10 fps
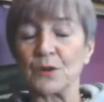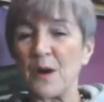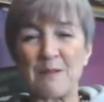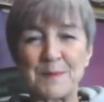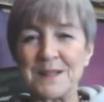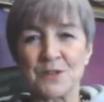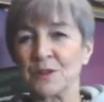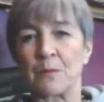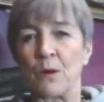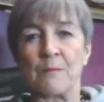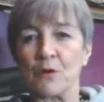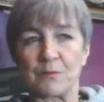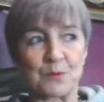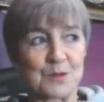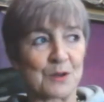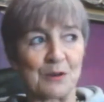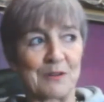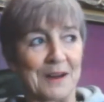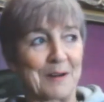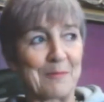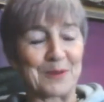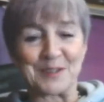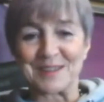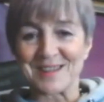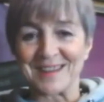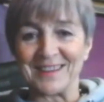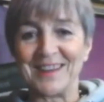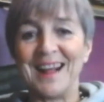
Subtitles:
Now, I've been doing the Wim Hof protocol for a couple of years now,